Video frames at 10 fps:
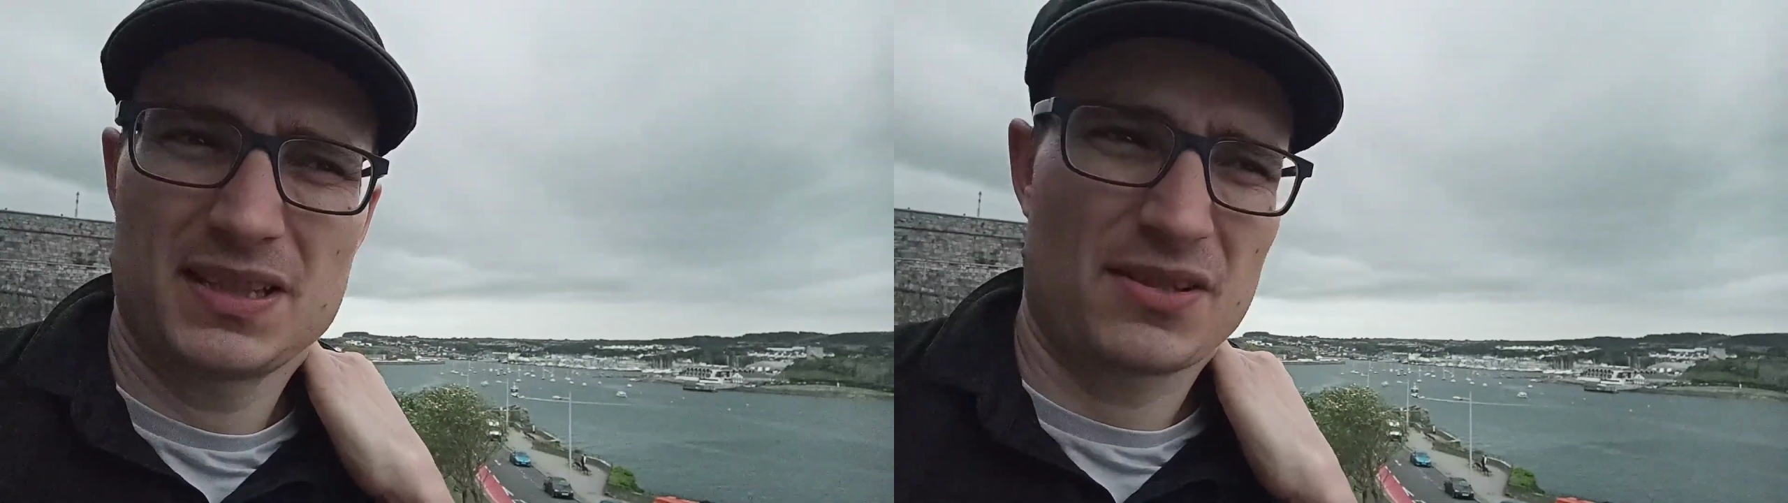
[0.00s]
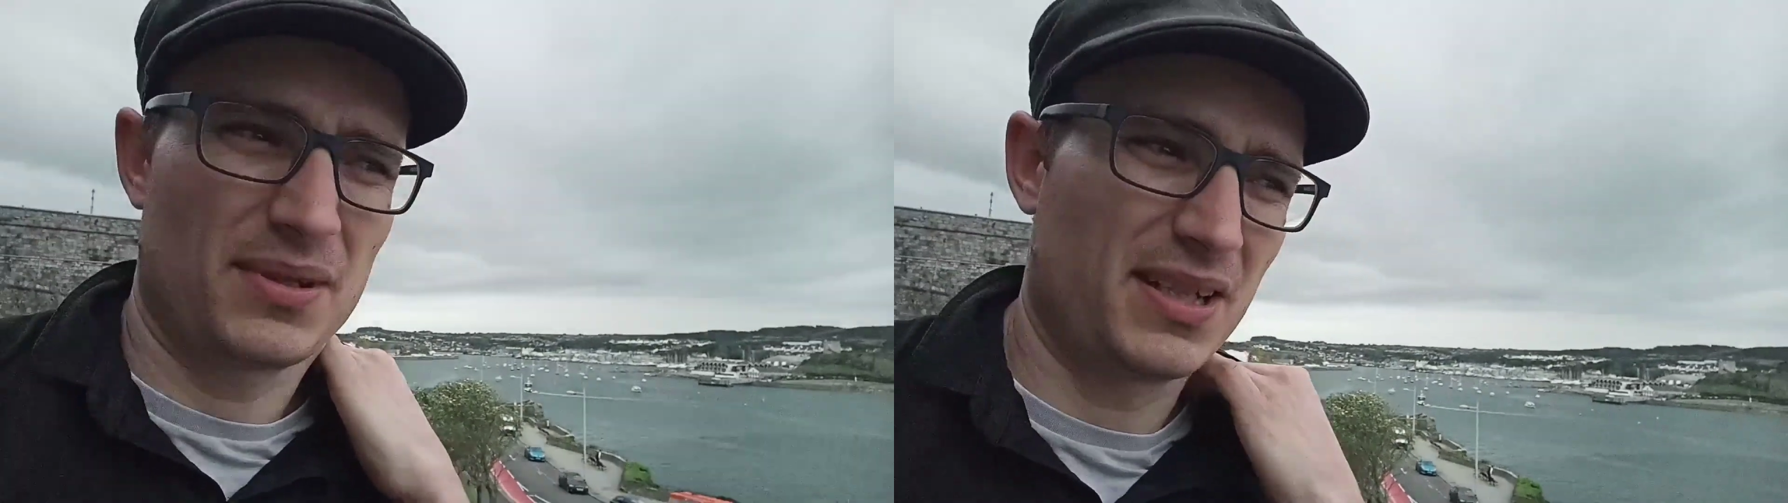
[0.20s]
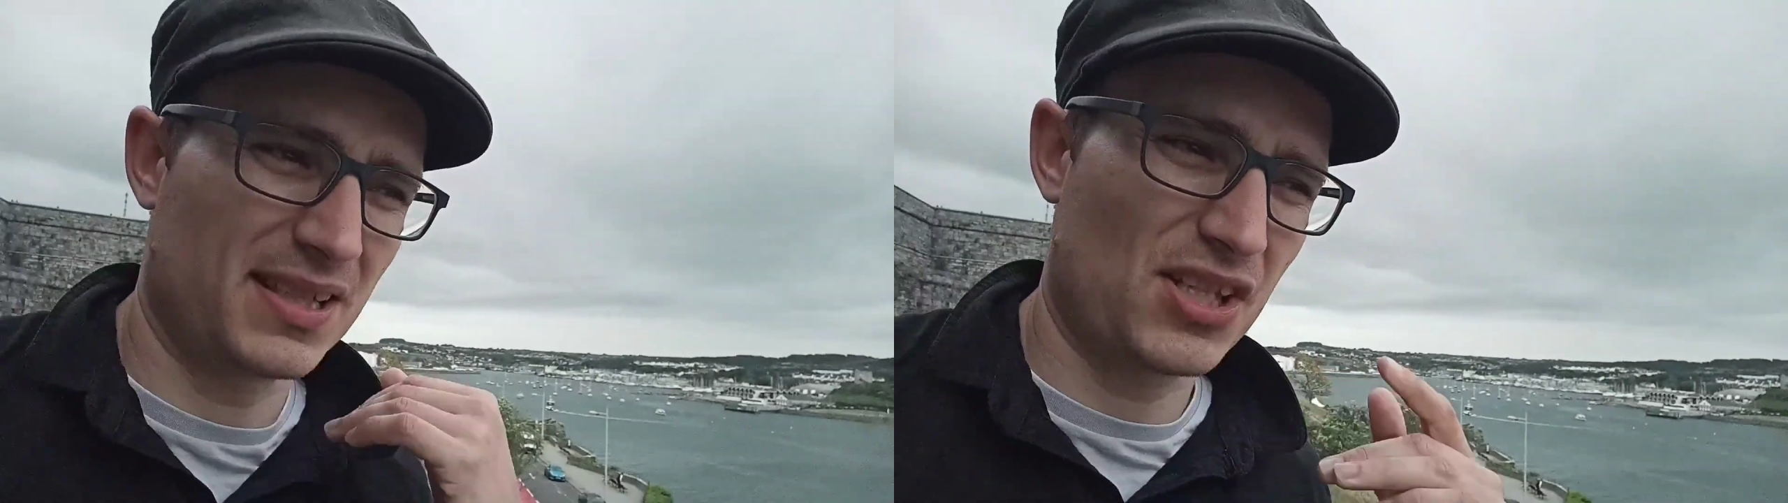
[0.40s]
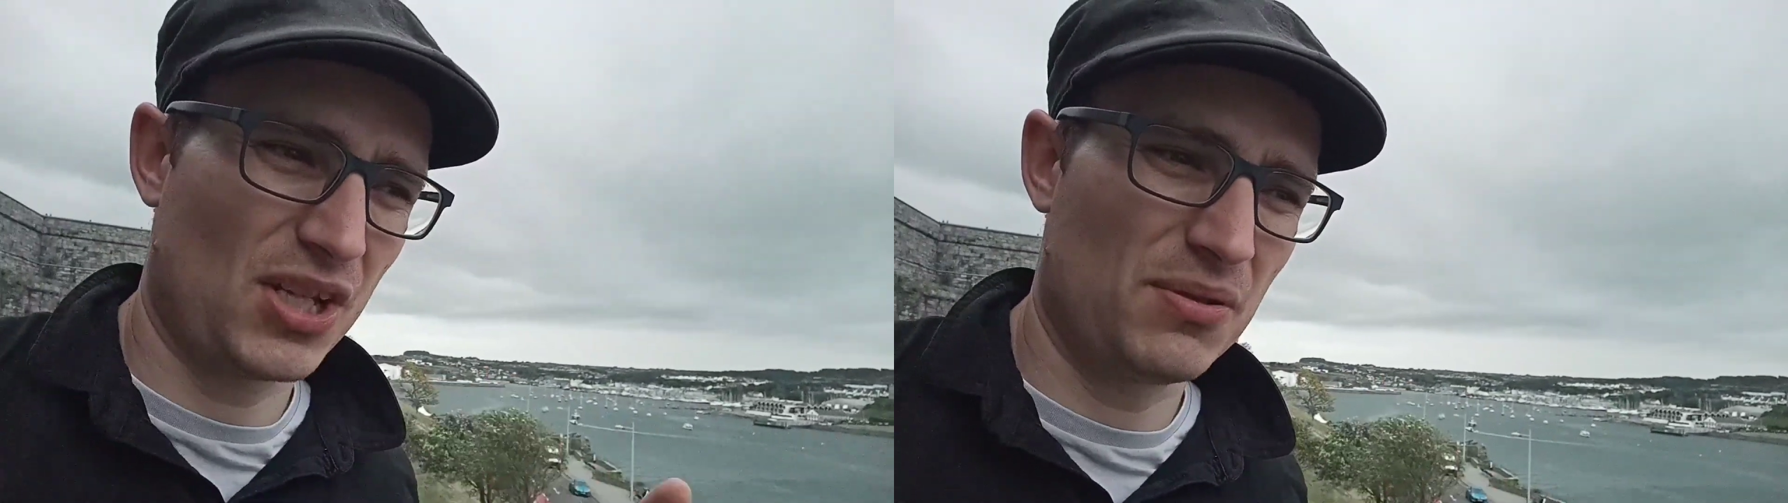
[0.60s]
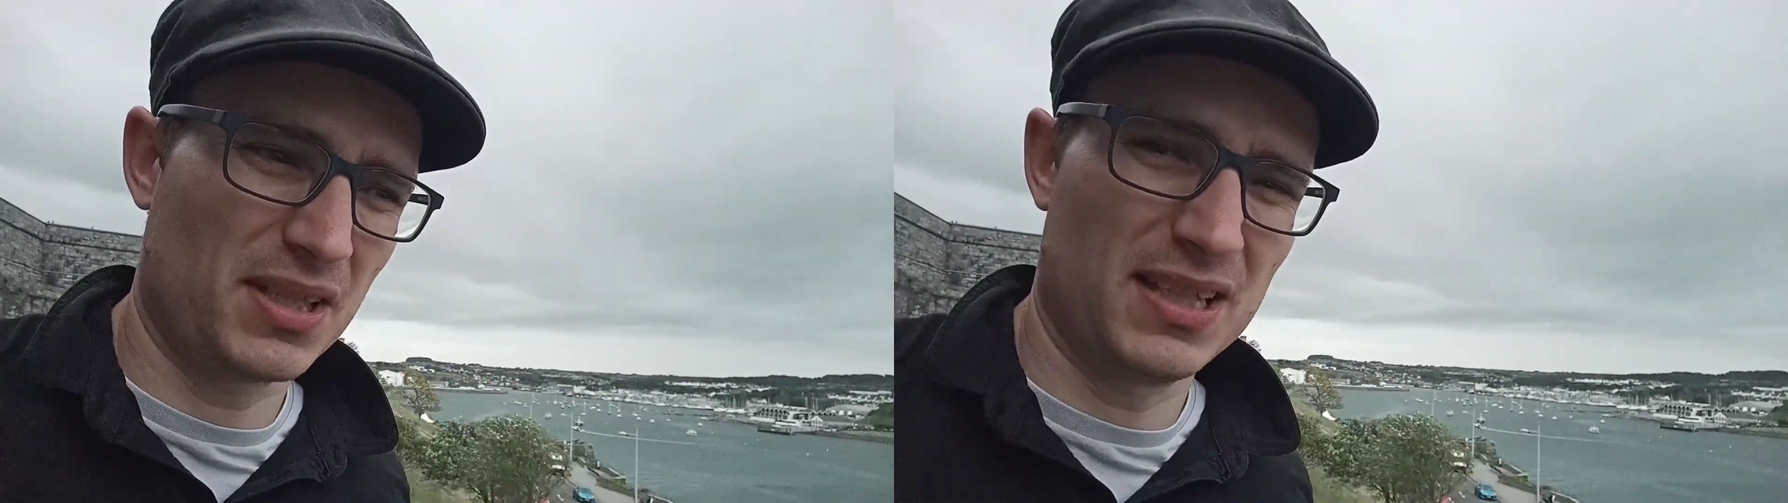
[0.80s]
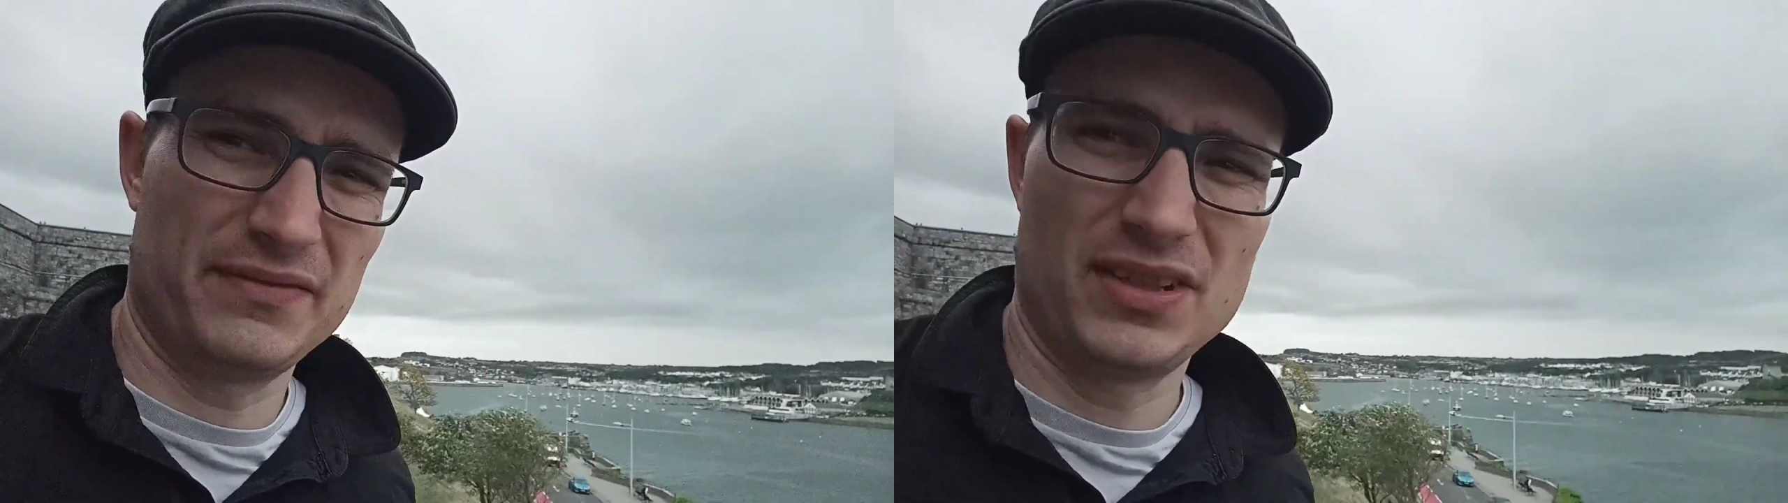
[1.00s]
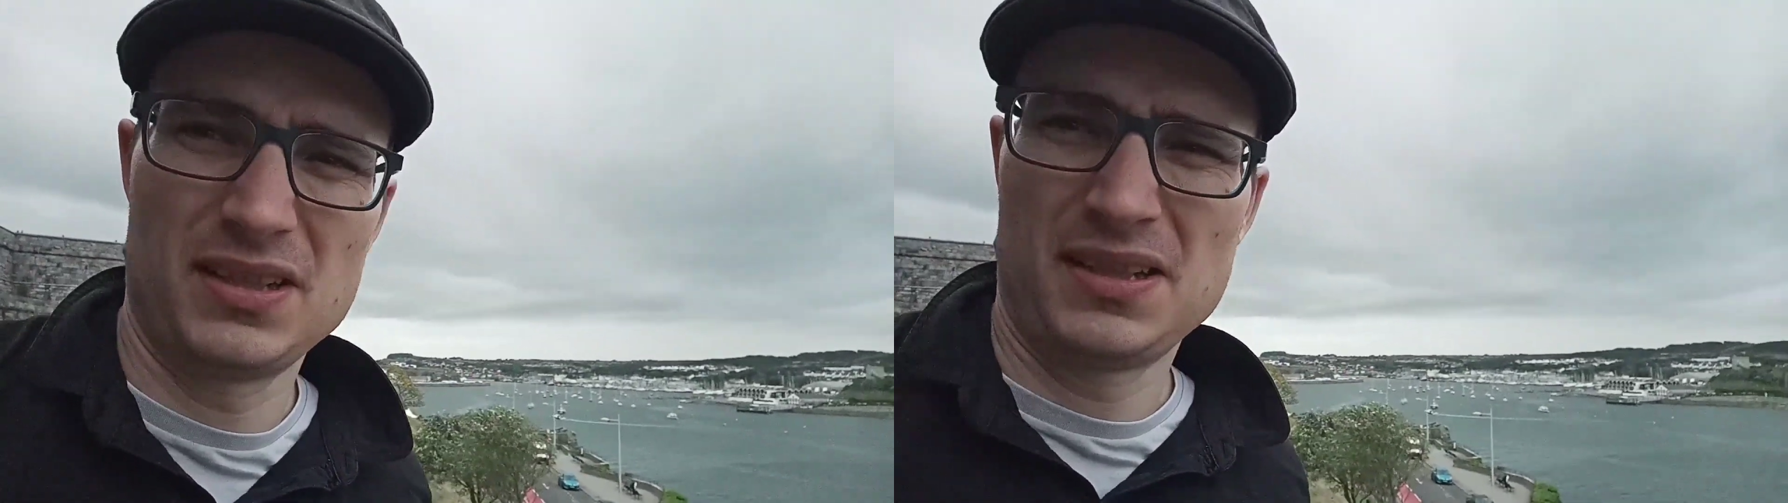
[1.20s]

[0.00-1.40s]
so I only had 2 to deliver.